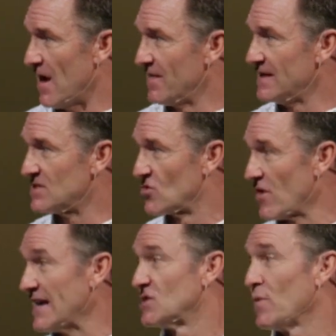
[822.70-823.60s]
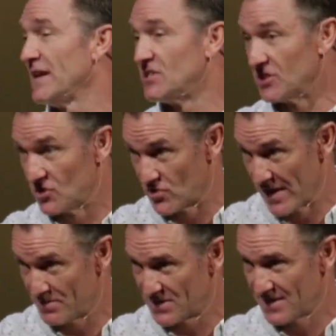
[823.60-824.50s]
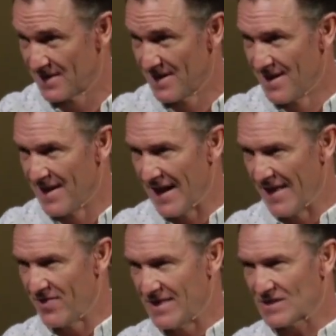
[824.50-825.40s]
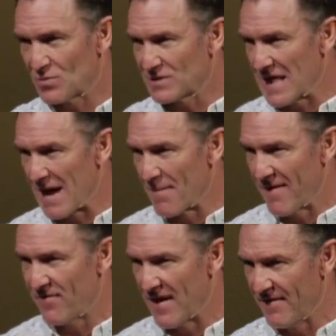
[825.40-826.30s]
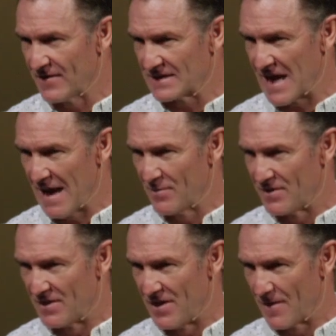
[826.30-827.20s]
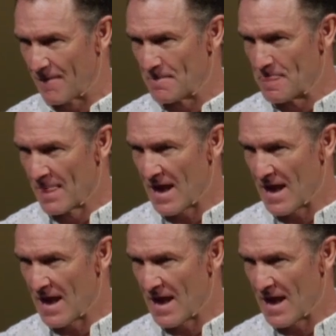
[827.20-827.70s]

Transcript: on these graduation trips. And this was like my favorite time of the year.